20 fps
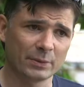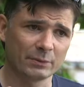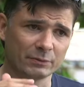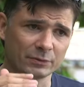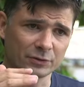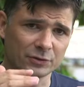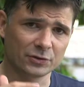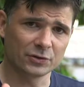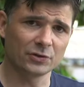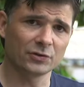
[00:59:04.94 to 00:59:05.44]
we
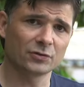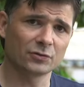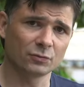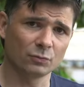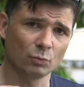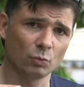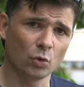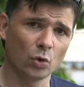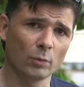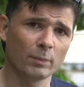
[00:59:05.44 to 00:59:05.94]
reduce
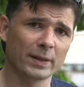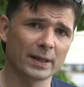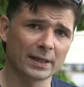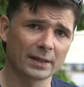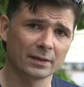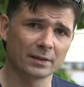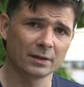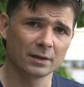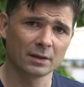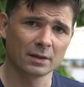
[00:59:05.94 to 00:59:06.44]

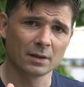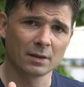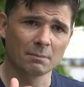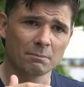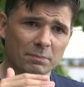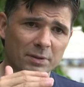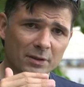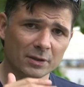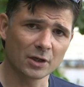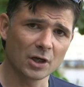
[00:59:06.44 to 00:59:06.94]
warming
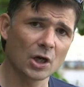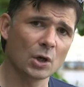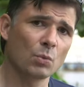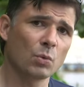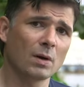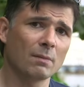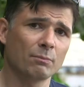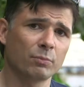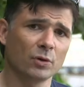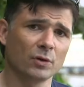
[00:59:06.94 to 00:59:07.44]
below
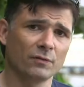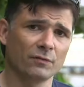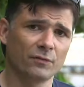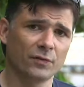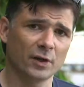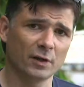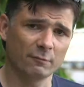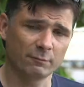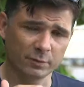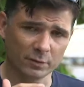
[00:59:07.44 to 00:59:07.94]

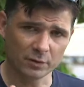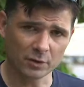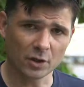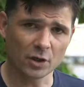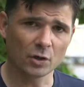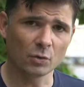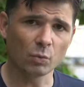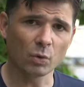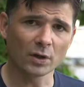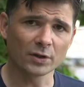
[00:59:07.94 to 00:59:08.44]
1.5,
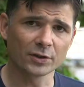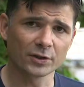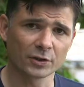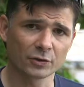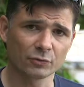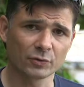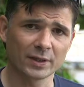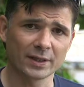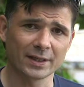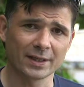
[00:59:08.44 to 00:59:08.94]
below 1
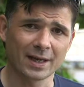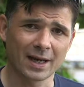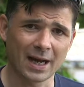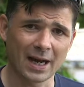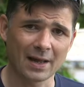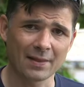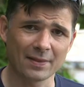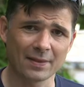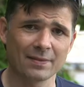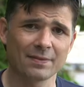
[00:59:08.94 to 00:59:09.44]
degree.
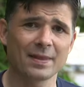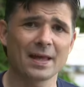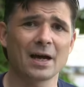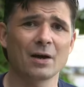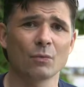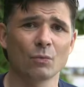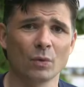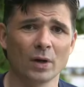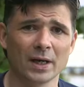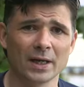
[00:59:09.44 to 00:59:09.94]
And in
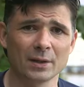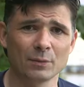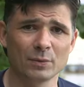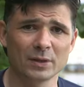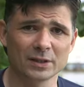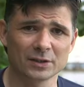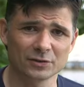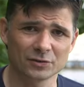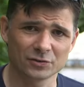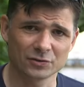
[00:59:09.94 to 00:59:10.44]
that way,
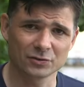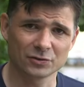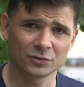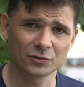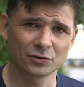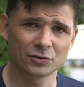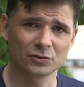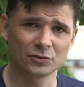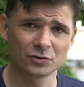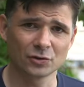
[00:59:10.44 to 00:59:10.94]
we can
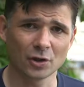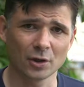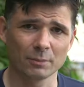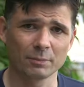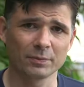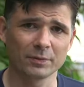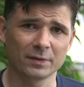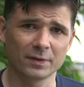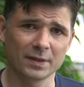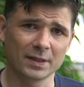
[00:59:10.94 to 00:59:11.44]
stop
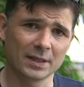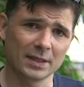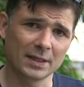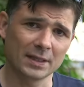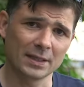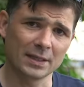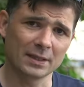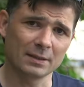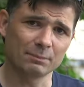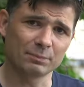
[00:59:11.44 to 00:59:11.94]

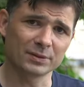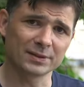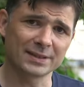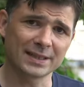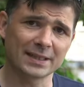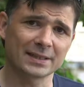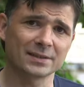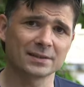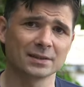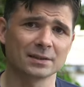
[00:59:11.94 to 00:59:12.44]
the
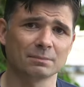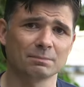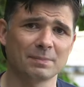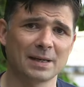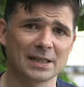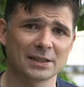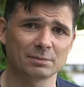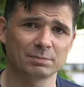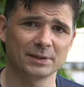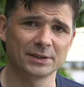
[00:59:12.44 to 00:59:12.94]
predicted
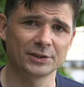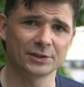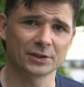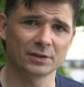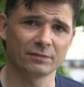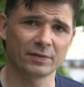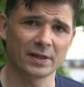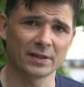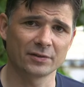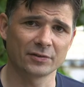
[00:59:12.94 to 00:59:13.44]
mass bleaching
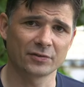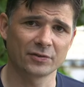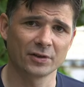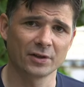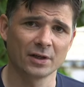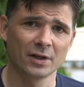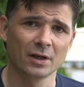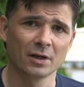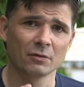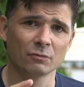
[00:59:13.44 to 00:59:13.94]
events
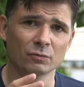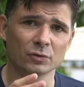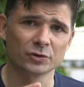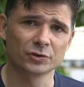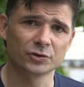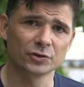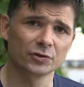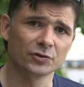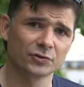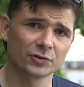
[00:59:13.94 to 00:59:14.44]

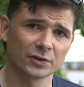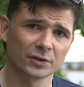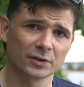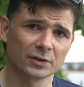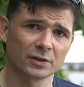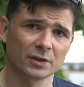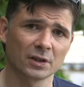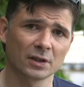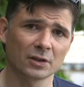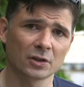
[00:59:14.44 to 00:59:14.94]

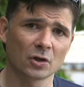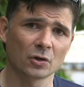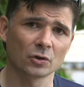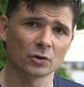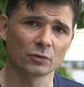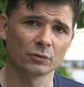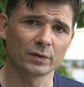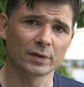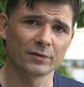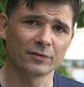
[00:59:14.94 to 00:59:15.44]
reducing
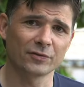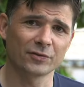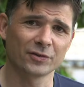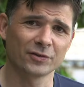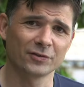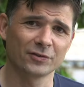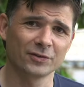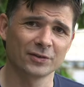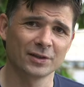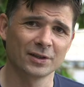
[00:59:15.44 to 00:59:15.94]
coral reefs
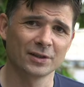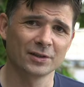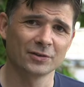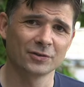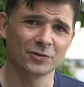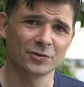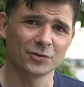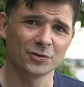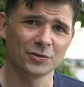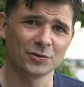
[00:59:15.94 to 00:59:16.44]

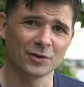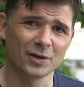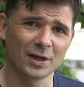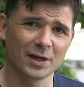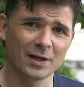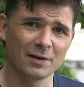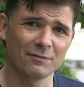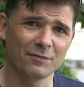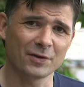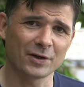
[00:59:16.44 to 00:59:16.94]
to
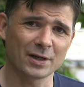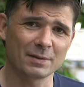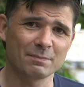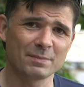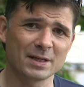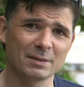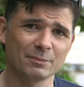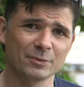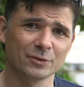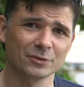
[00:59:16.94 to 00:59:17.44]
a very
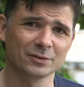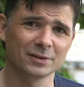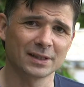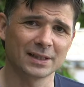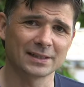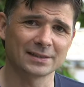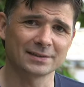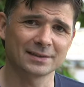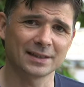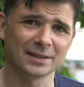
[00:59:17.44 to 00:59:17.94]
minimal
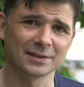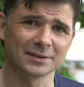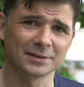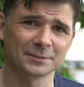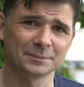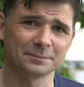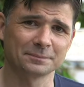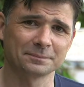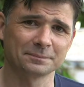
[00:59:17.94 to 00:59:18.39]
extent.